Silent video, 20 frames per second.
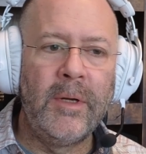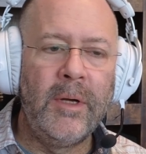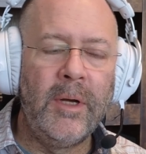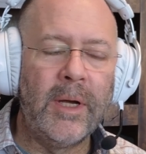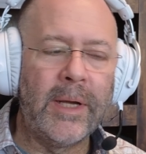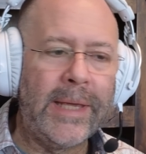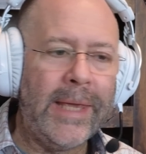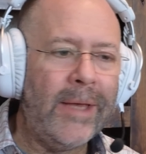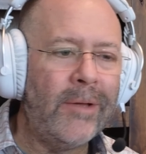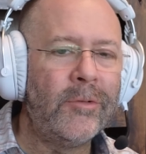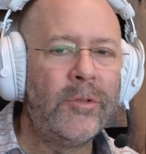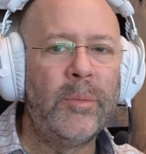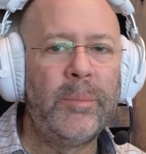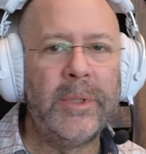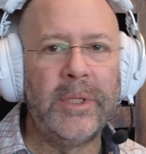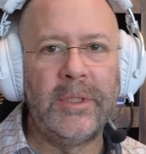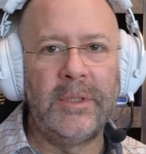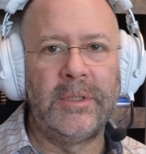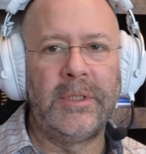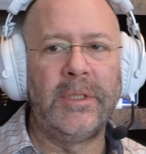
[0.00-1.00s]

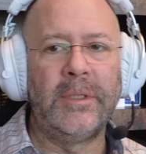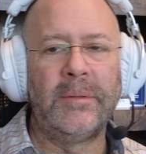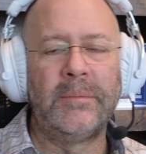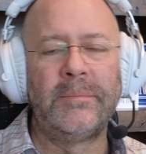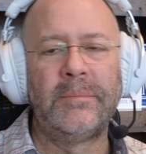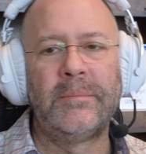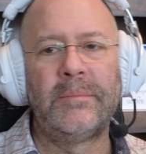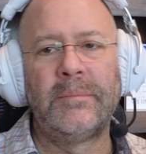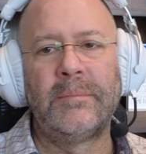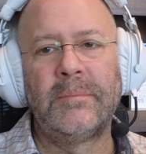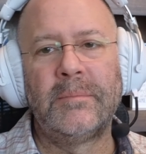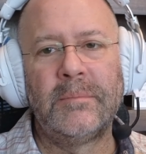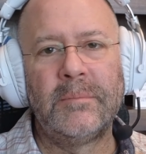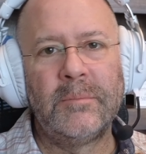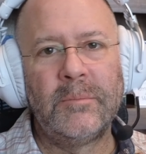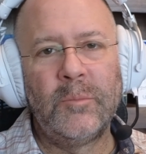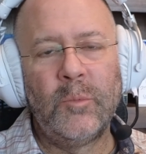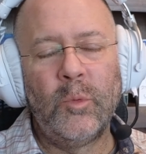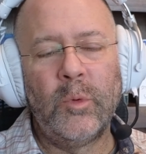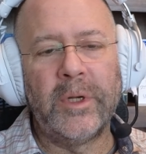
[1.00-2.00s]
Accountability.
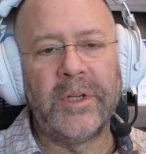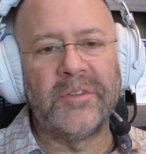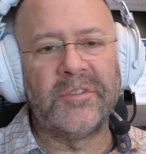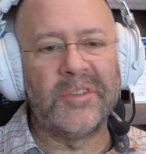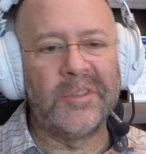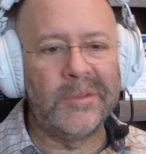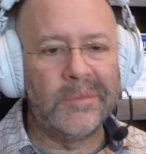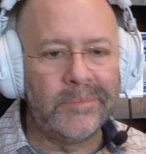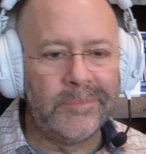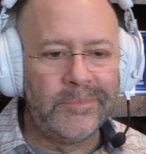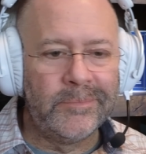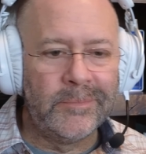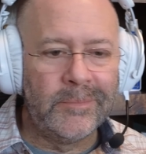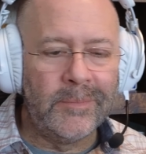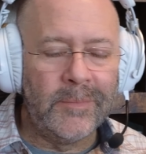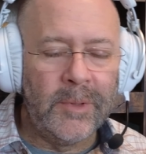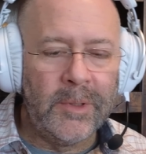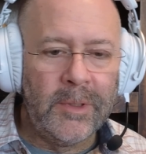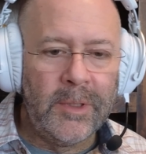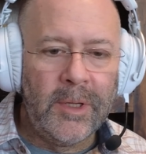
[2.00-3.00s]
What is it?
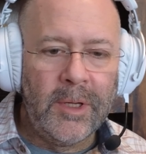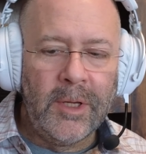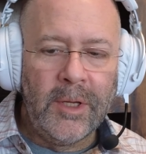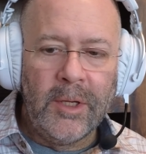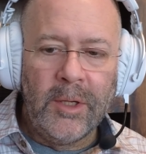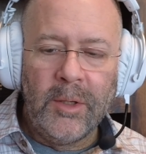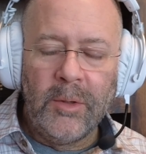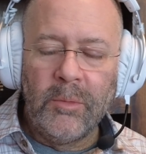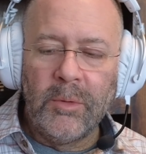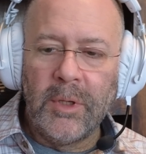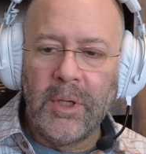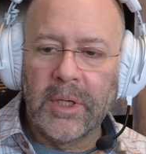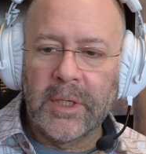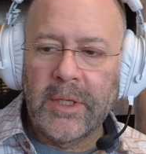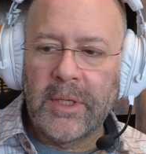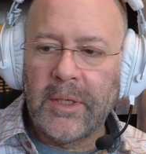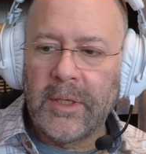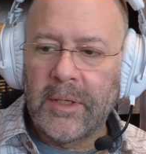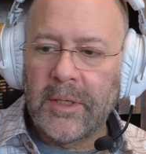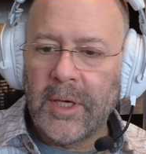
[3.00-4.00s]
Well,
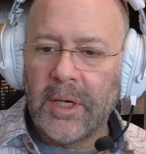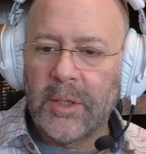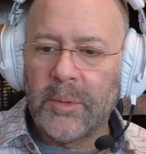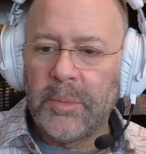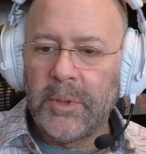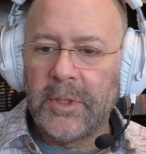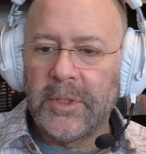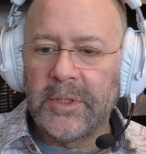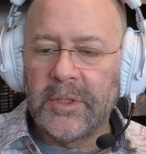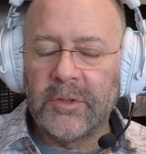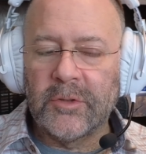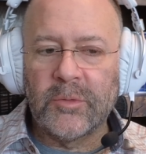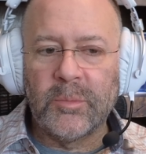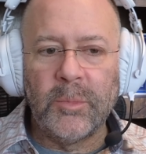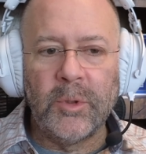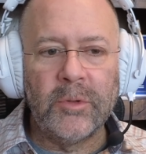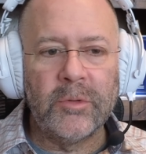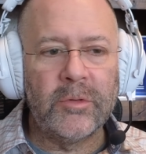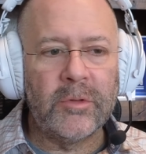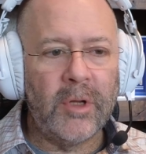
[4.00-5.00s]
accountability is
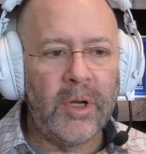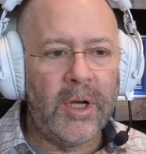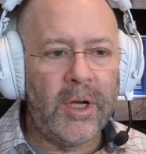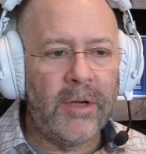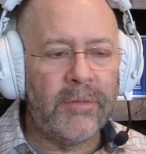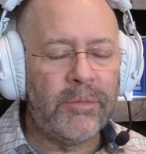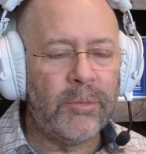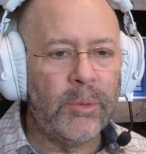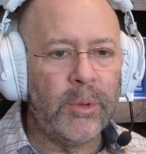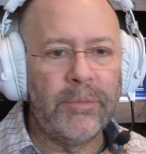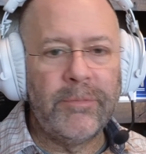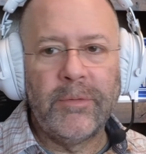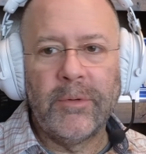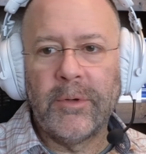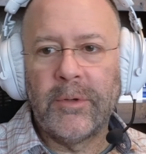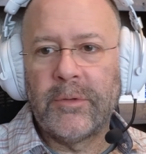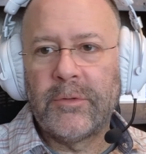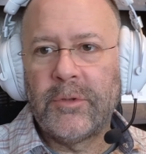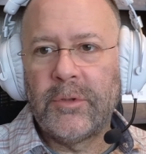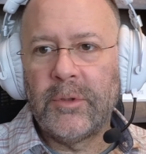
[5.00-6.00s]
most often
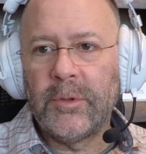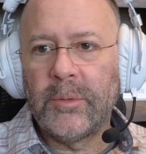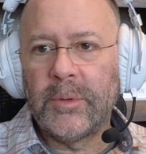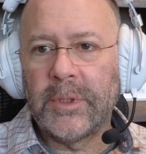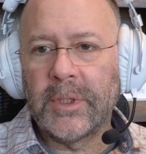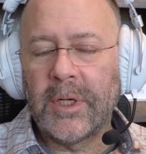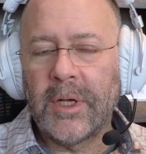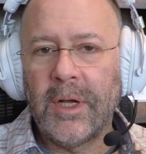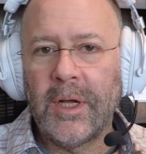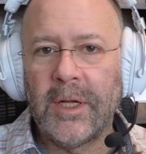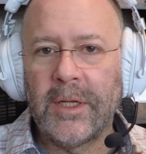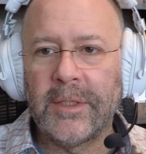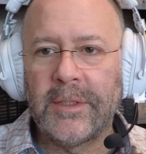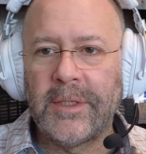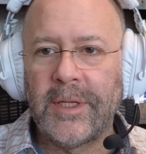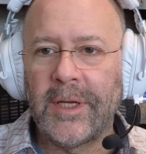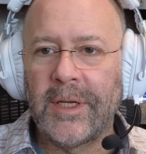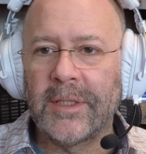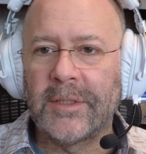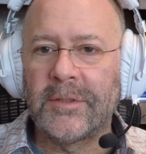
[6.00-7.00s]
referred to in the
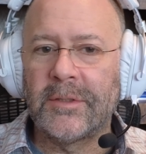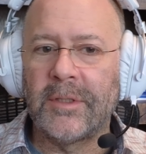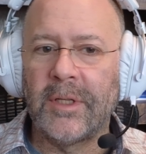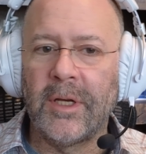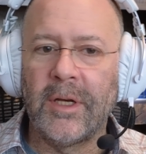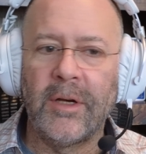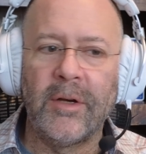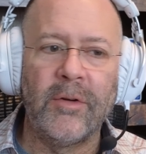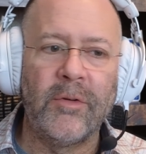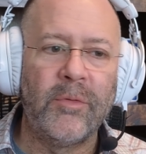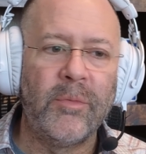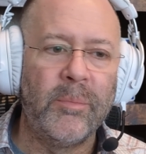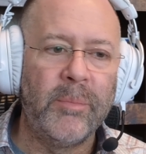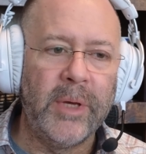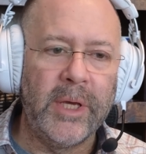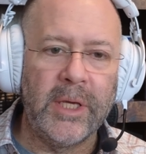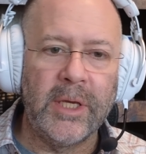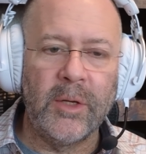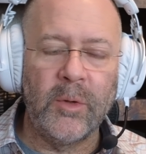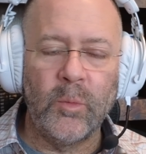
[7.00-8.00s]
context of
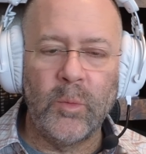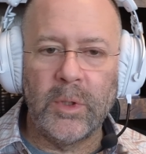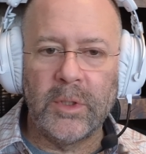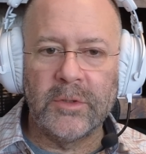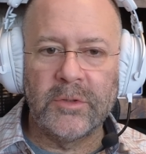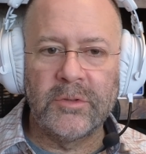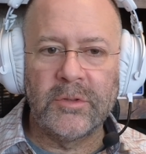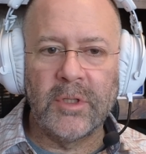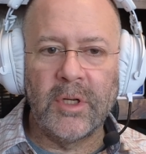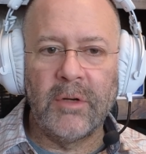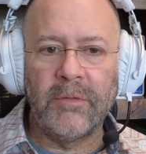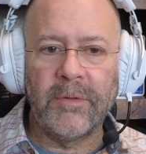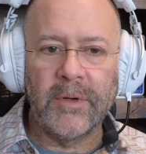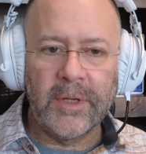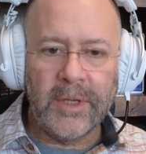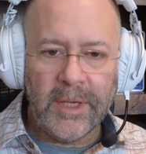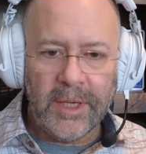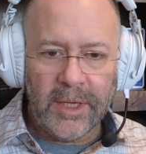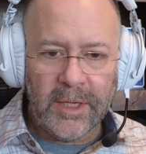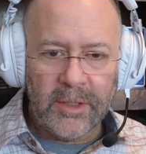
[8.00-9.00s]
making oneself
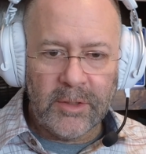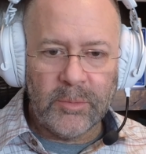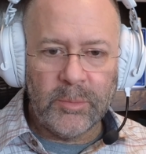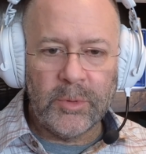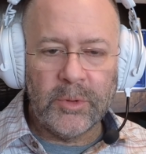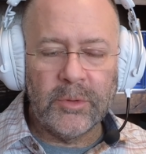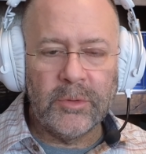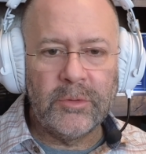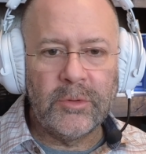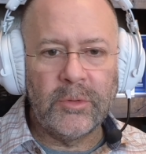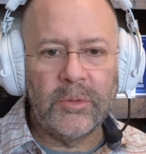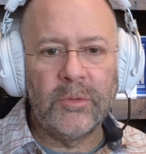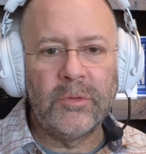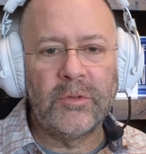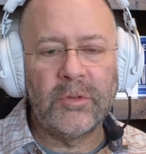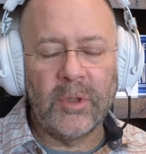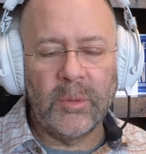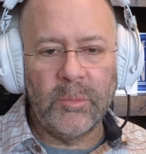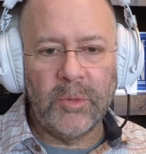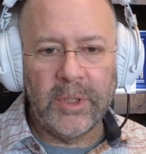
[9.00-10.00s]
accountable to
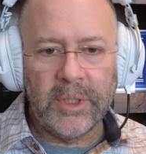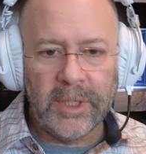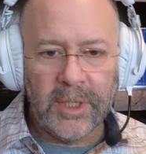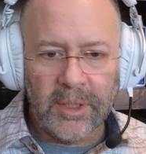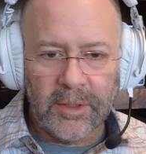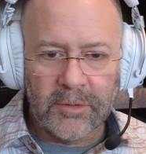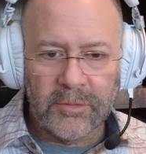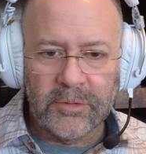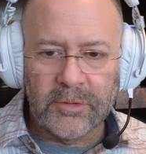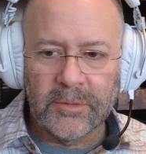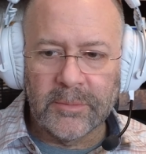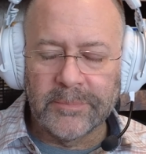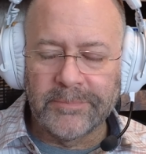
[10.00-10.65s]
someone else.